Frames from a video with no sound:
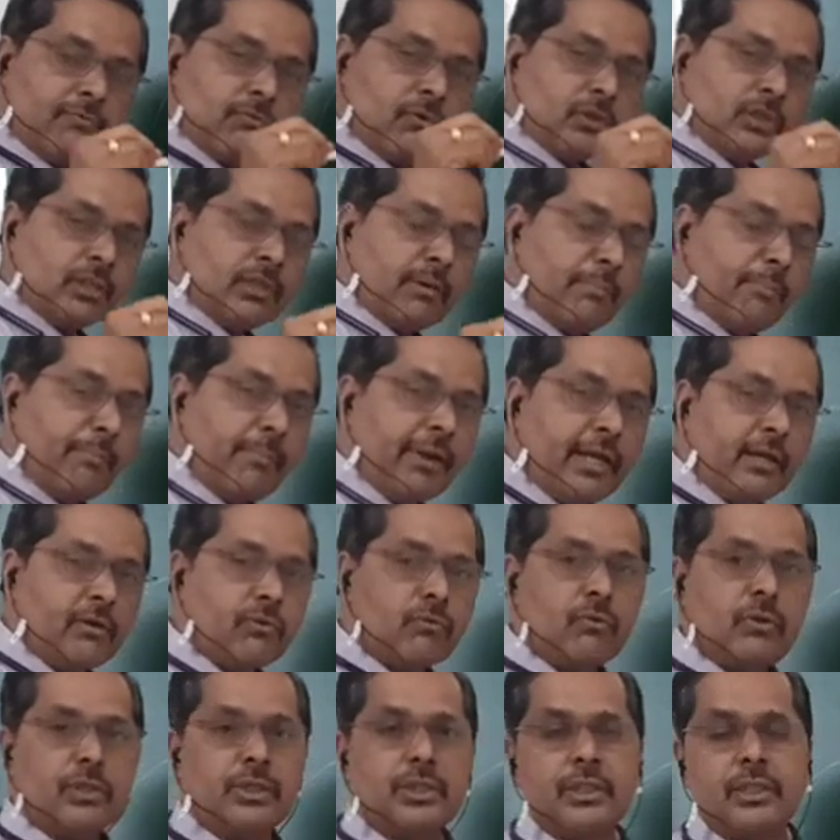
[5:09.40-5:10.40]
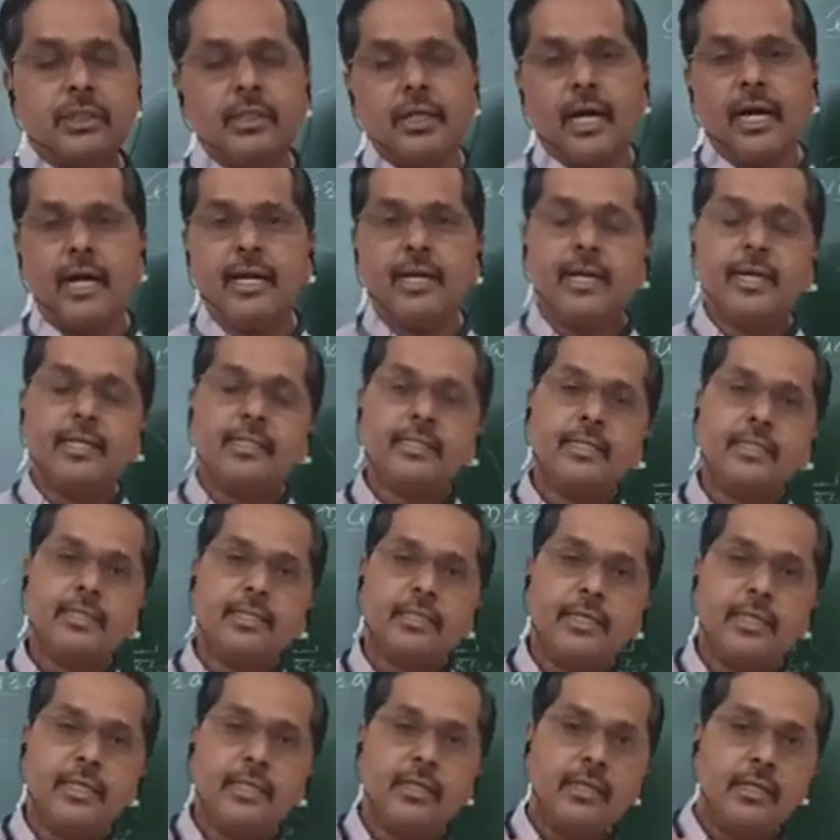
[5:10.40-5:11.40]
was the main question
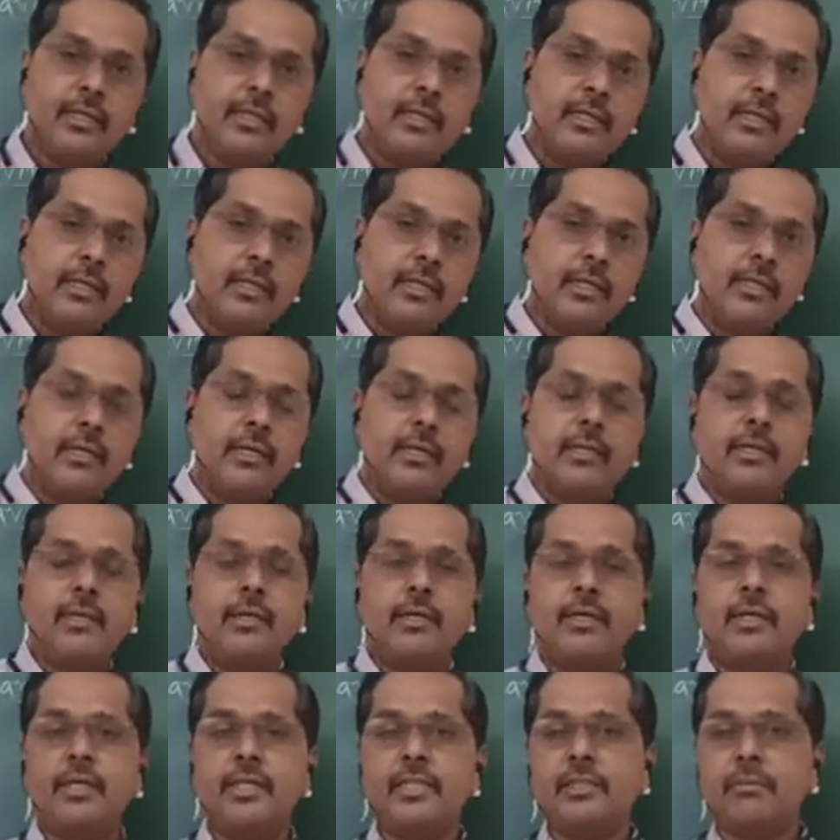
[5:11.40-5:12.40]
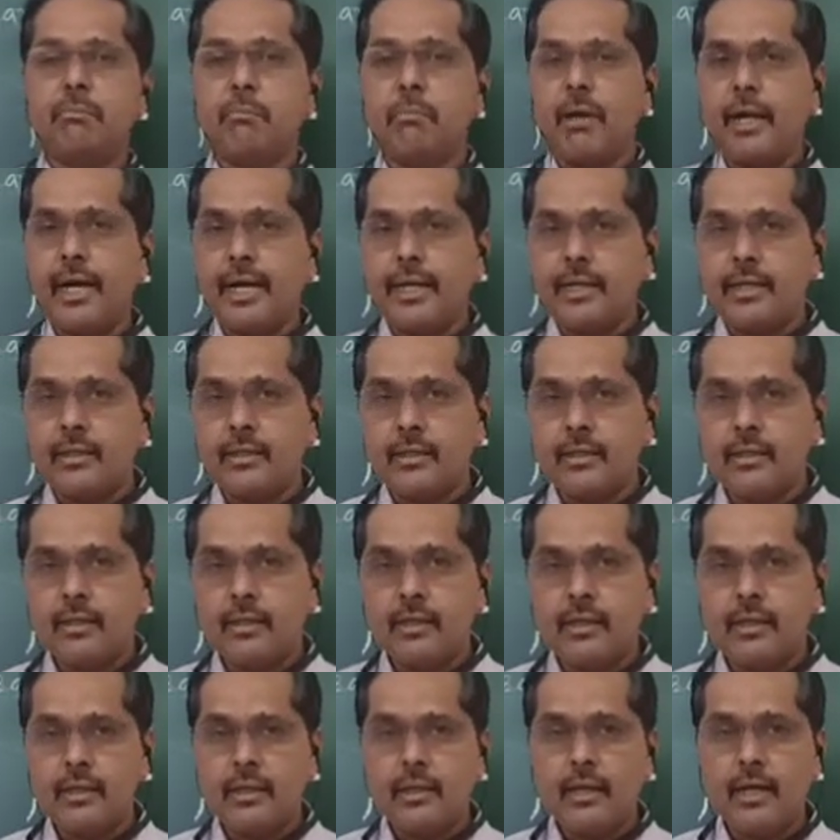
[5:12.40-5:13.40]
arises in his mind.
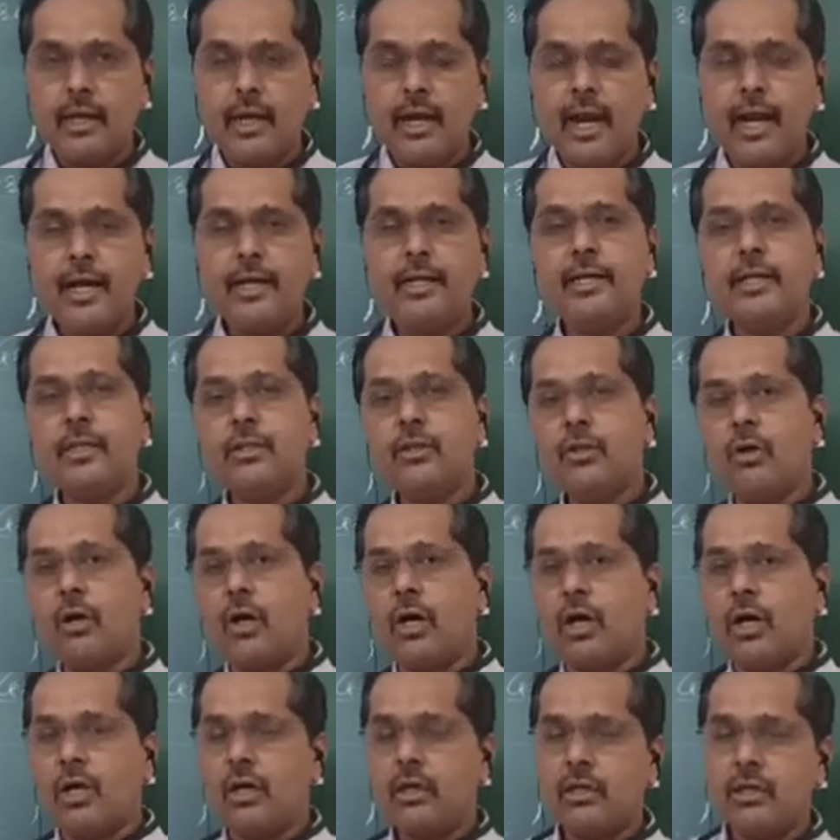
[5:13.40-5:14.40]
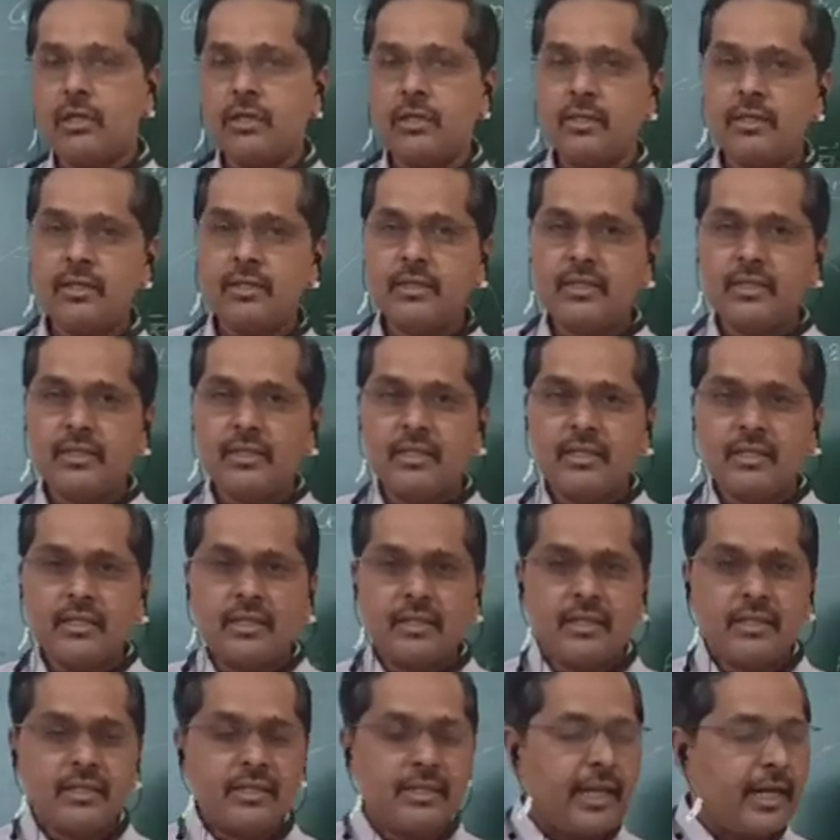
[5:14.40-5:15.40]
And he thought
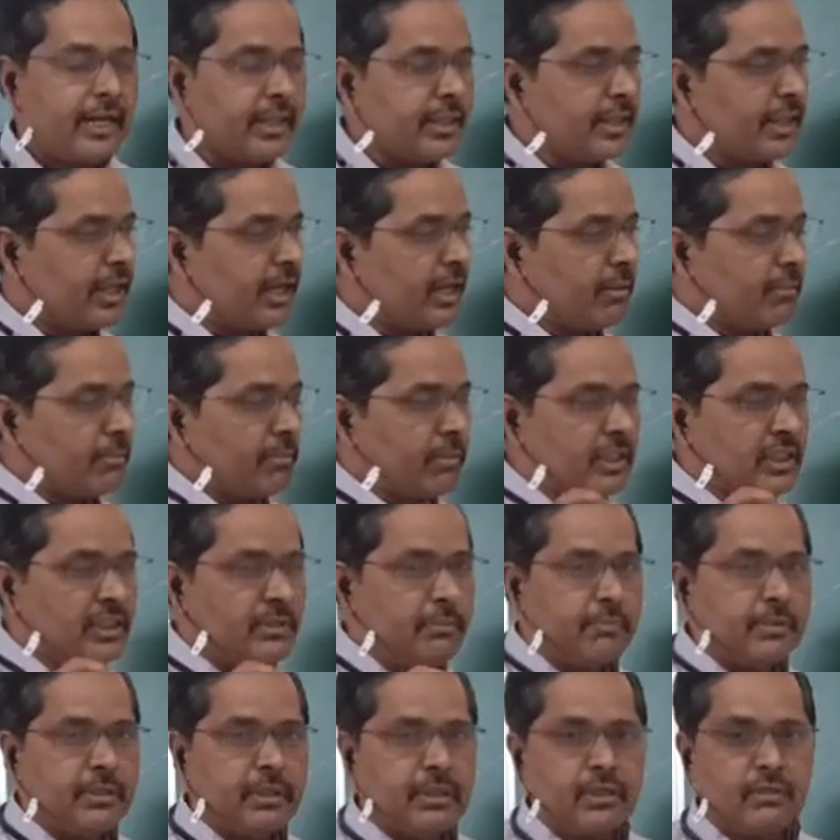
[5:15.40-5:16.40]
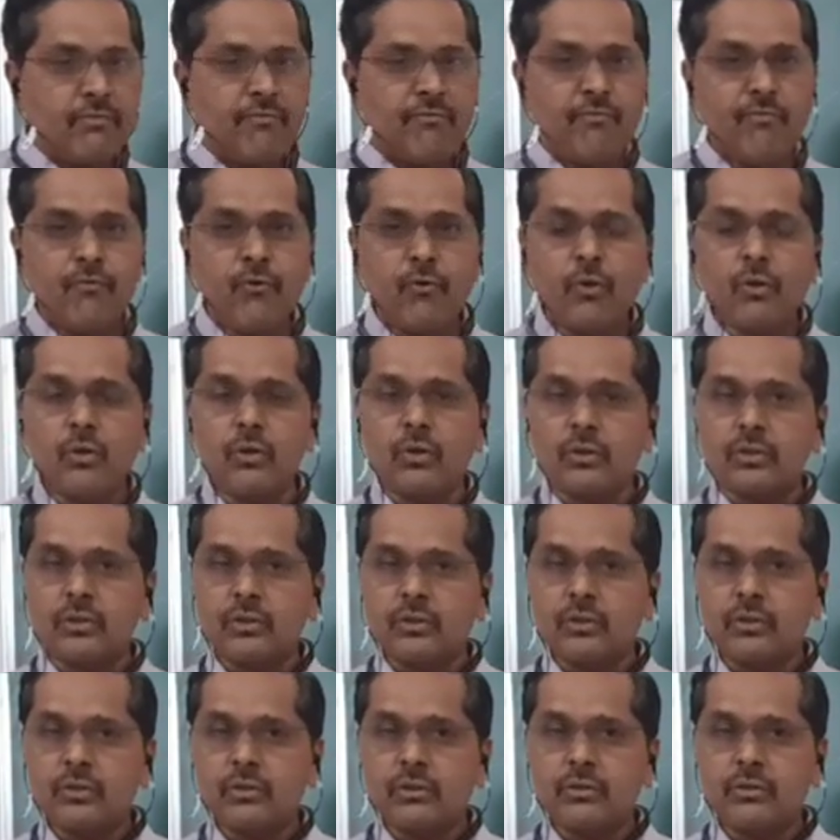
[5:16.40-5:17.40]
that there must be some
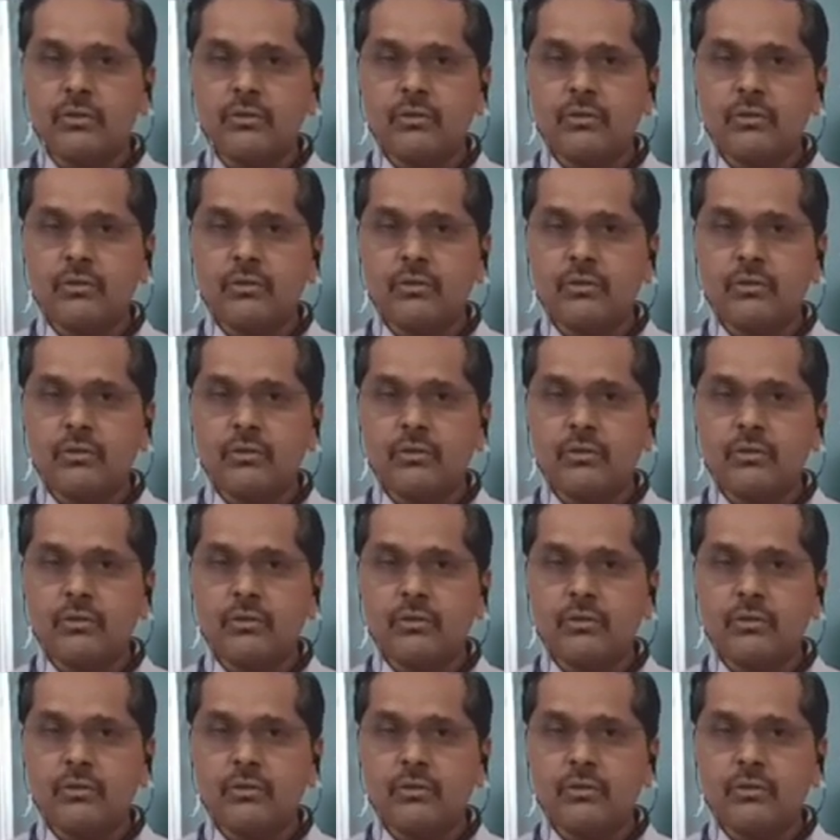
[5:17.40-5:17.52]
force